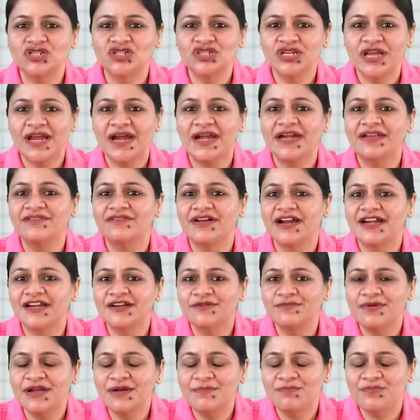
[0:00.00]
share
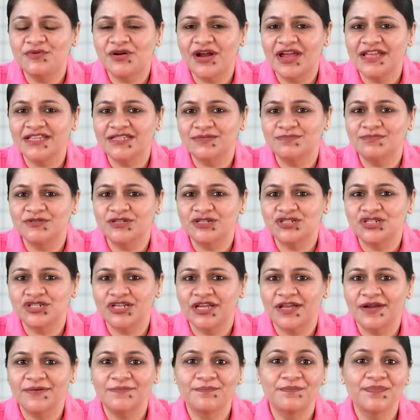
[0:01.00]
divided by price per
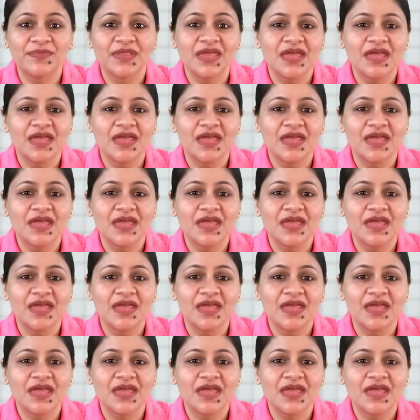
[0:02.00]
share.